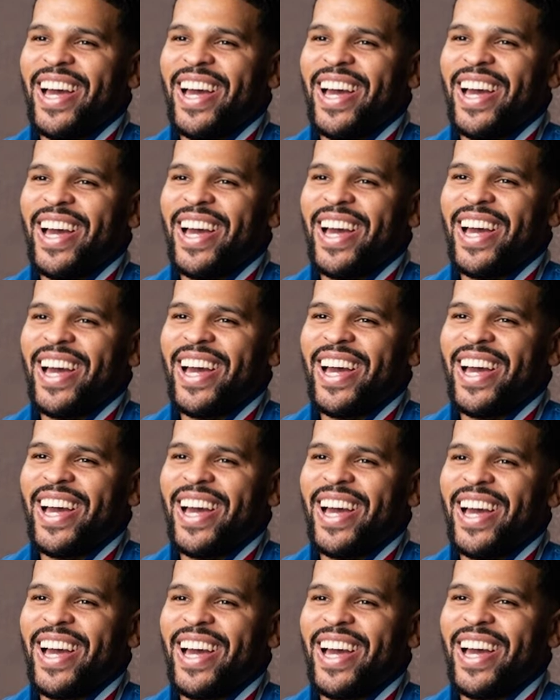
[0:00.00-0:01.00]

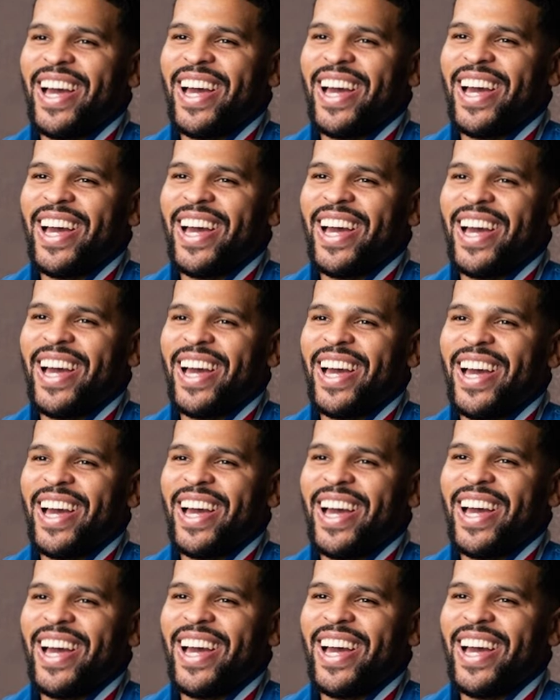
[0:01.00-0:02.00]

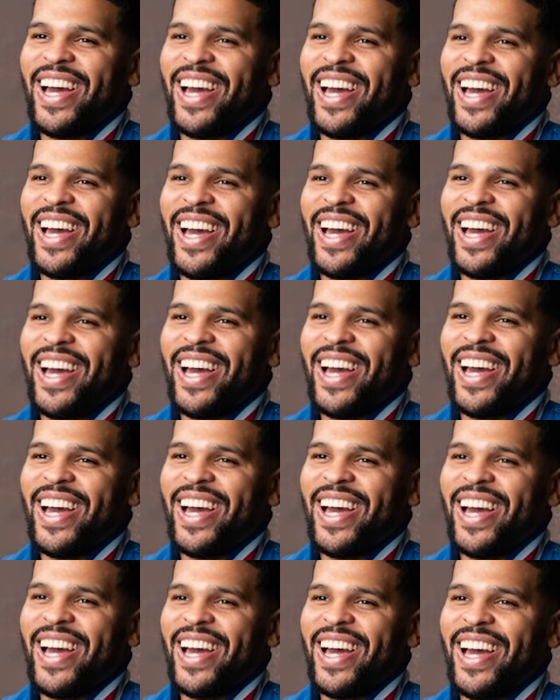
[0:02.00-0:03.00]

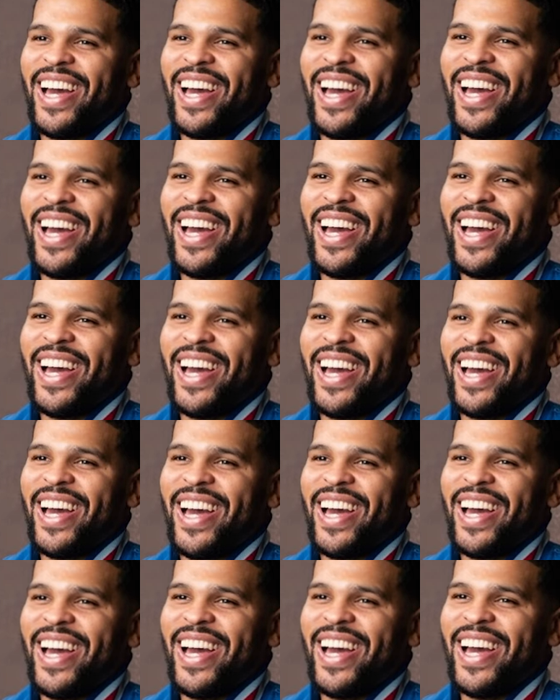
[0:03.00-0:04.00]

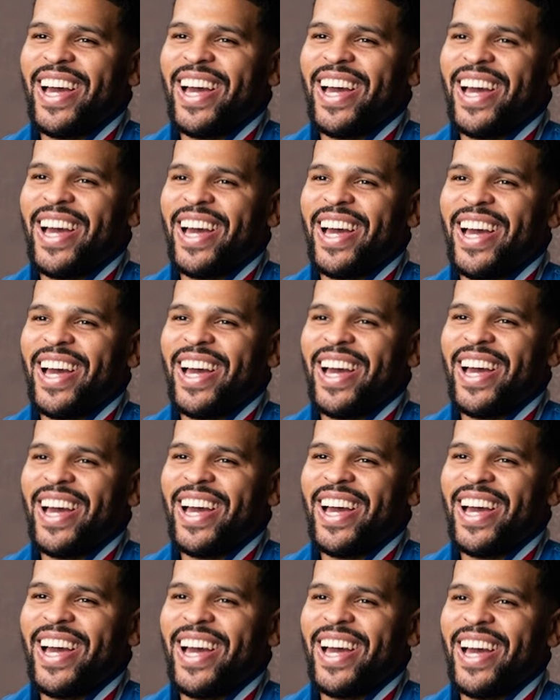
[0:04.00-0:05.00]

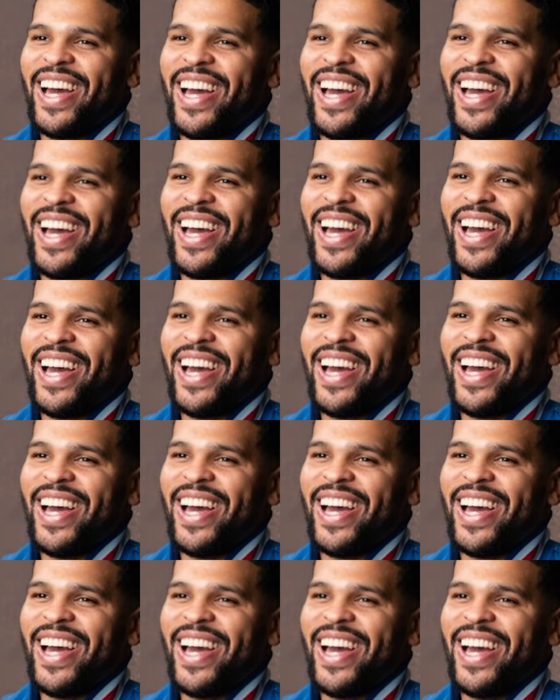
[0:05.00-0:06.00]

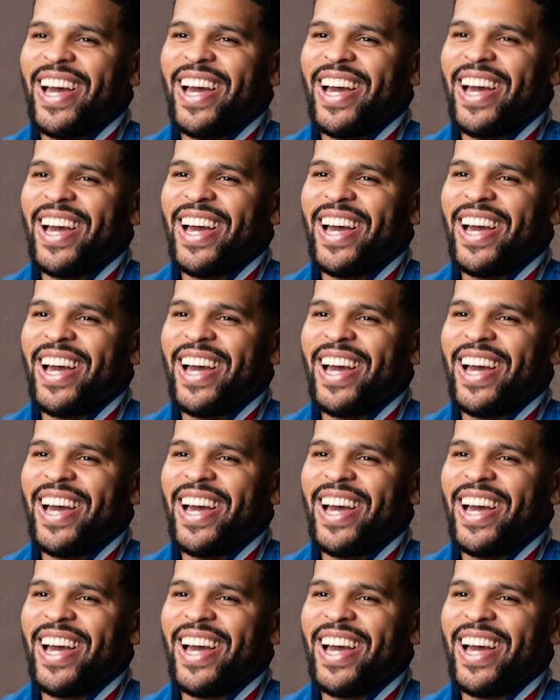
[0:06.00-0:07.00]

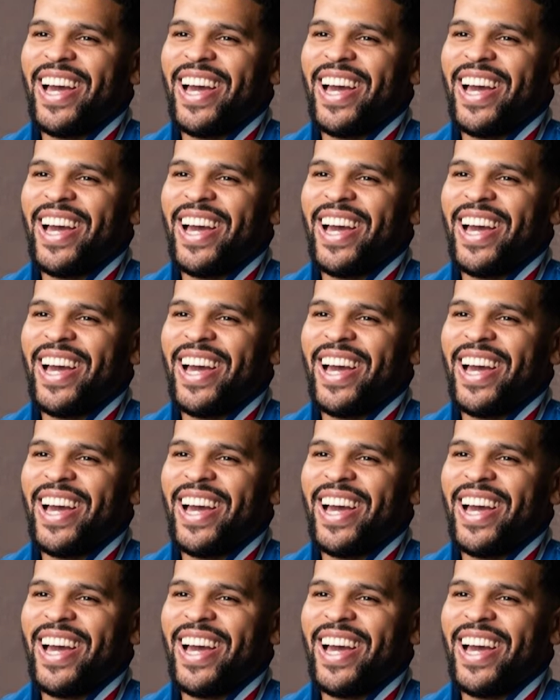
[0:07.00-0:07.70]
(no one is talking)